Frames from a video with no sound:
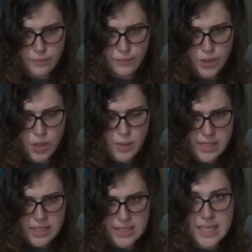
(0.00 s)
You went to
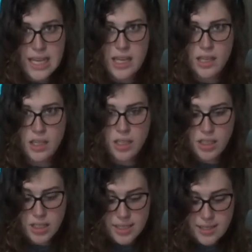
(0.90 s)
the city,
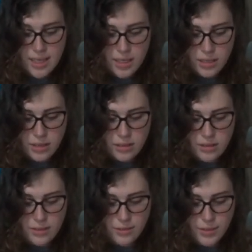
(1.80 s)
he said.
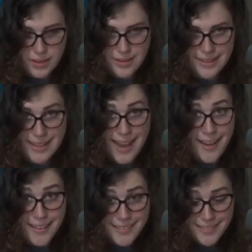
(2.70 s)
Well,
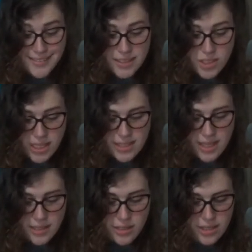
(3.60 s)
yeah, Jen
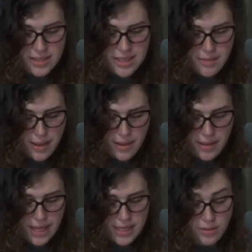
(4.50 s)
said. You don't
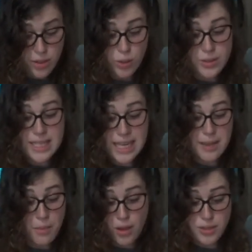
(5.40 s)
see any
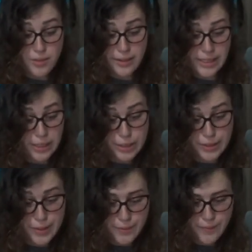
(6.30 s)
malls around here, do you?